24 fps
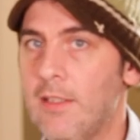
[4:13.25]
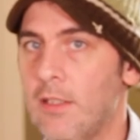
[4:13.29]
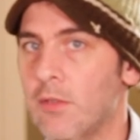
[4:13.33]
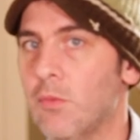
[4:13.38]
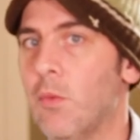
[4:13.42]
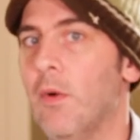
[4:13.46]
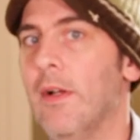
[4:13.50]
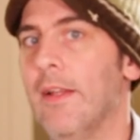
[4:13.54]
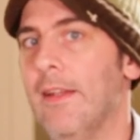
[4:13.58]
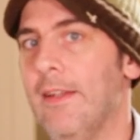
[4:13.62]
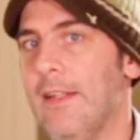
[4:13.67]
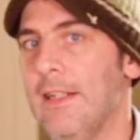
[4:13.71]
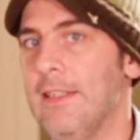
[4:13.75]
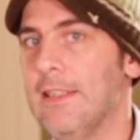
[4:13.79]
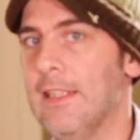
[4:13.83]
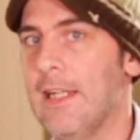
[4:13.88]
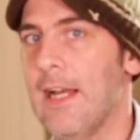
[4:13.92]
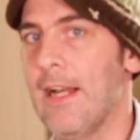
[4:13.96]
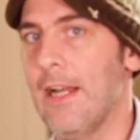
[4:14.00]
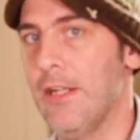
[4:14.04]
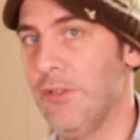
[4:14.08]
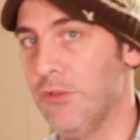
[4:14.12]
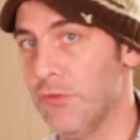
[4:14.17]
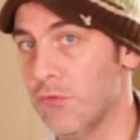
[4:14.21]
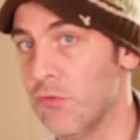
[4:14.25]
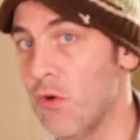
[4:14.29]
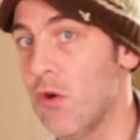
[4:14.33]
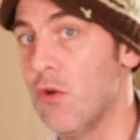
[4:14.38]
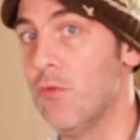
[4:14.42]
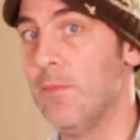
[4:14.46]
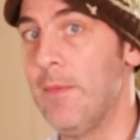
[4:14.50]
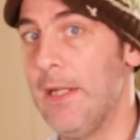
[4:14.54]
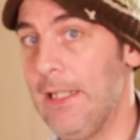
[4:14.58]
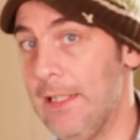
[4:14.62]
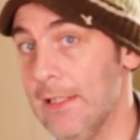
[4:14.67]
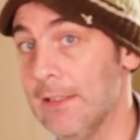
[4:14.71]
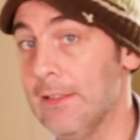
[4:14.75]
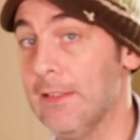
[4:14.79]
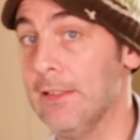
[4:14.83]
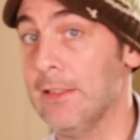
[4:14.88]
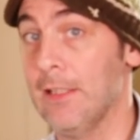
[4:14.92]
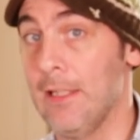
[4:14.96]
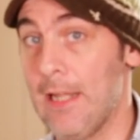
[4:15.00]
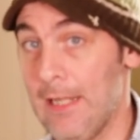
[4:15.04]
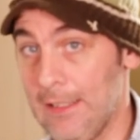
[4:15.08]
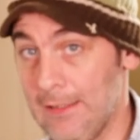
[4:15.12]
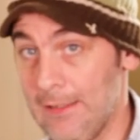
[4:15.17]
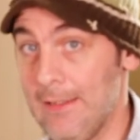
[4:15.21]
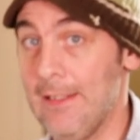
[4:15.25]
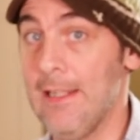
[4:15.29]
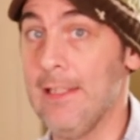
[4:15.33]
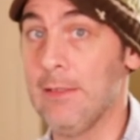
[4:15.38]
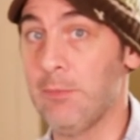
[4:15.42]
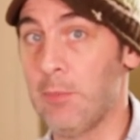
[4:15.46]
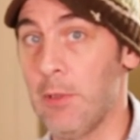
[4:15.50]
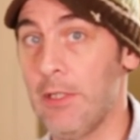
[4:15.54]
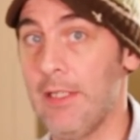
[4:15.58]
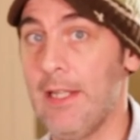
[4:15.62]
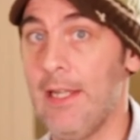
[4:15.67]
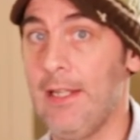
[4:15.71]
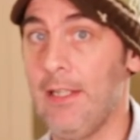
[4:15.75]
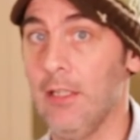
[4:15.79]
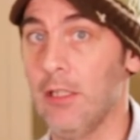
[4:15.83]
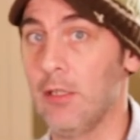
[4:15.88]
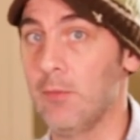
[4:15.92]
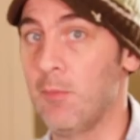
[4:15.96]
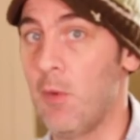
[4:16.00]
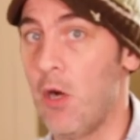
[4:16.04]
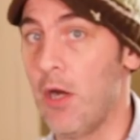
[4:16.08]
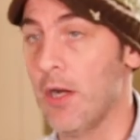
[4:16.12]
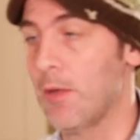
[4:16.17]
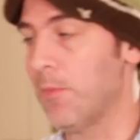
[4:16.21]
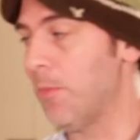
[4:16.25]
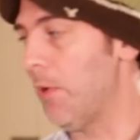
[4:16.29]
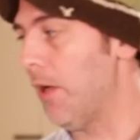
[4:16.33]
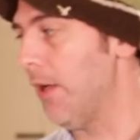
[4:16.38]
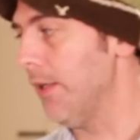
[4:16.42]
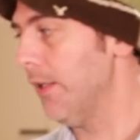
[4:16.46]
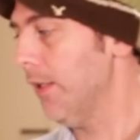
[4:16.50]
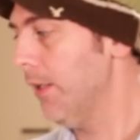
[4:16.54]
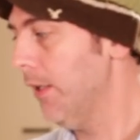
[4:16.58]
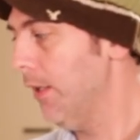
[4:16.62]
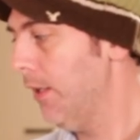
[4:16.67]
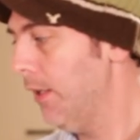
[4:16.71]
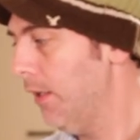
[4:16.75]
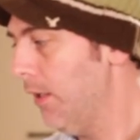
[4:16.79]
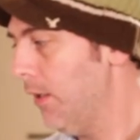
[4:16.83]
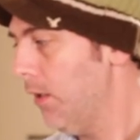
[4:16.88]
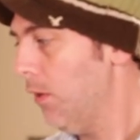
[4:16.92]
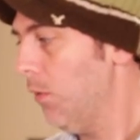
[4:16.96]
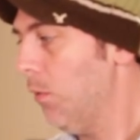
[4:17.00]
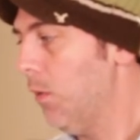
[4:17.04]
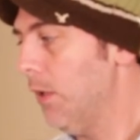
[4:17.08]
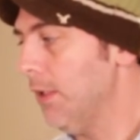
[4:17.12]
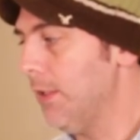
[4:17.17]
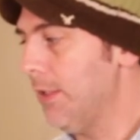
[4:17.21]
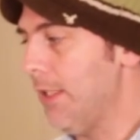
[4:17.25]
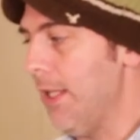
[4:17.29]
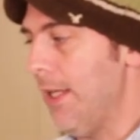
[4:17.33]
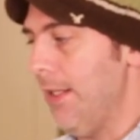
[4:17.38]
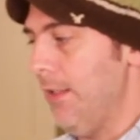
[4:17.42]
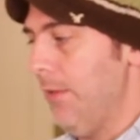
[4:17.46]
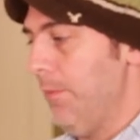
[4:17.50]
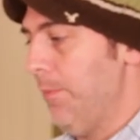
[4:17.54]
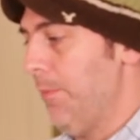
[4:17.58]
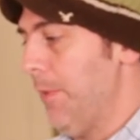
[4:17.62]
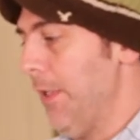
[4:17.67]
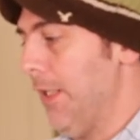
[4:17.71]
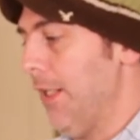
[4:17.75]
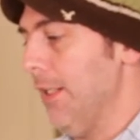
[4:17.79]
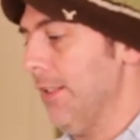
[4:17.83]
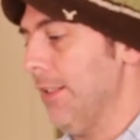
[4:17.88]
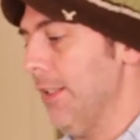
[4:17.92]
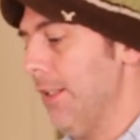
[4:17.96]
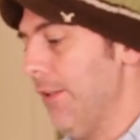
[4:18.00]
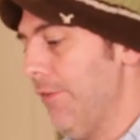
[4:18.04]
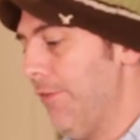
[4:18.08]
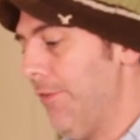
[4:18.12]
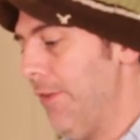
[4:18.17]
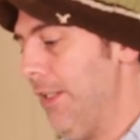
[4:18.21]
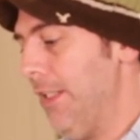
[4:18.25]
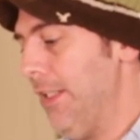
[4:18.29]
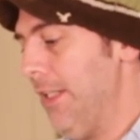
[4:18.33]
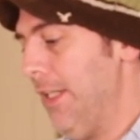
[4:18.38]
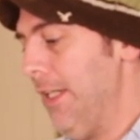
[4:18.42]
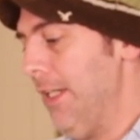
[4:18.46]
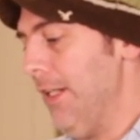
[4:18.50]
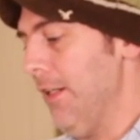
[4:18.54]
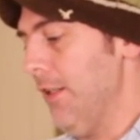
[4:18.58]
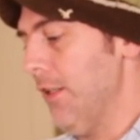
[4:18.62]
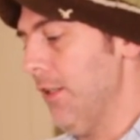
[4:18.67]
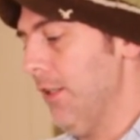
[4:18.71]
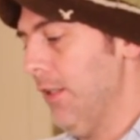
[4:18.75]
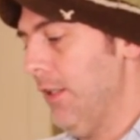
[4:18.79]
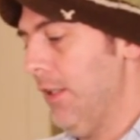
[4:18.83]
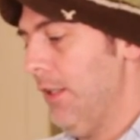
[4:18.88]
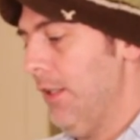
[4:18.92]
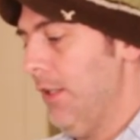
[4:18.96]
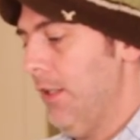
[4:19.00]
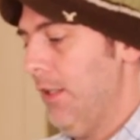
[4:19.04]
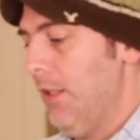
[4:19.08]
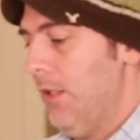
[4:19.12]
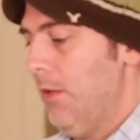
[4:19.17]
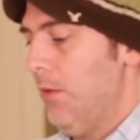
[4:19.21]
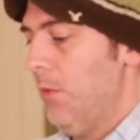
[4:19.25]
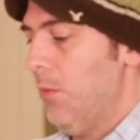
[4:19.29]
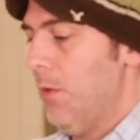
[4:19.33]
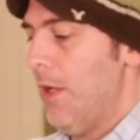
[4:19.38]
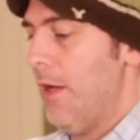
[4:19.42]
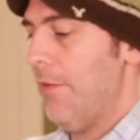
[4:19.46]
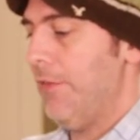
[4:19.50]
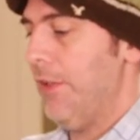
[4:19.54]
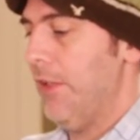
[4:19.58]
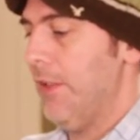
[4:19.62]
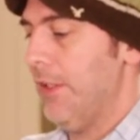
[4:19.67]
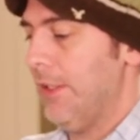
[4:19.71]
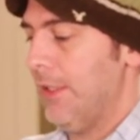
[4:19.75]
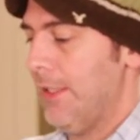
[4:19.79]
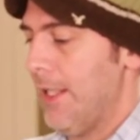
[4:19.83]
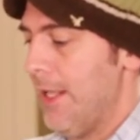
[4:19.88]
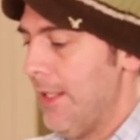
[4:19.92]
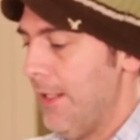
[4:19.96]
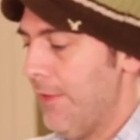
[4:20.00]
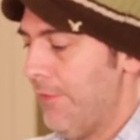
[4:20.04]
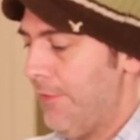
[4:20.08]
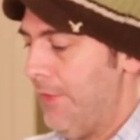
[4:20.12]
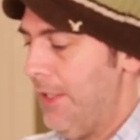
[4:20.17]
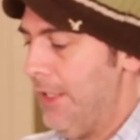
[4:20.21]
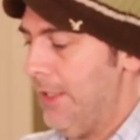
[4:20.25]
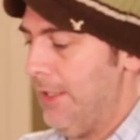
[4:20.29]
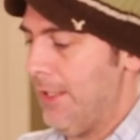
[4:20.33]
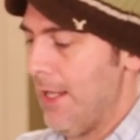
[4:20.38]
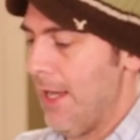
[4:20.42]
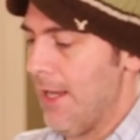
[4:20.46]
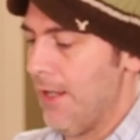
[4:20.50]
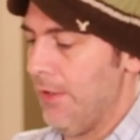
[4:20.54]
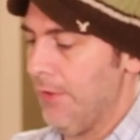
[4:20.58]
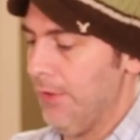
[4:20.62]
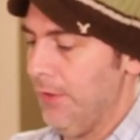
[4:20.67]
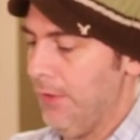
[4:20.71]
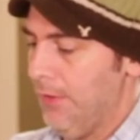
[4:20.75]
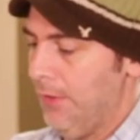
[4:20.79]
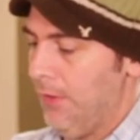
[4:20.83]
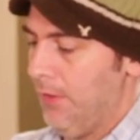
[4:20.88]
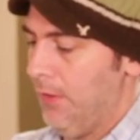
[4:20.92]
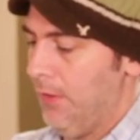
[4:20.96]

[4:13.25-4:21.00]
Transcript: this is one of the things that kind of drove me to select this particular monopod, was that because of the feet here, whenever you extend the feet down,